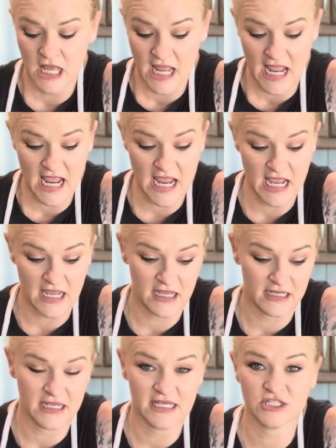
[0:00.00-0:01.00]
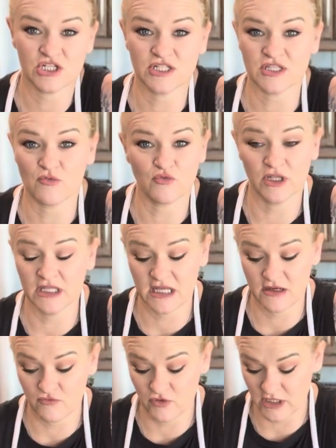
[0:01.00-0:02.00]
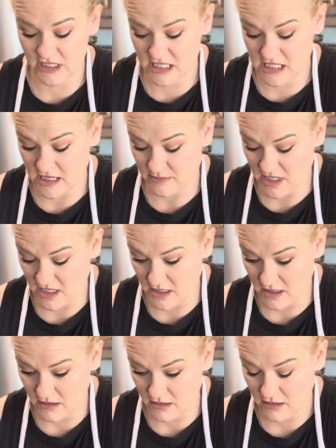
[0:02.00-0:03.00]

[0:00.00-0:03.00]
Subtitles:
And it's just a really, really yummy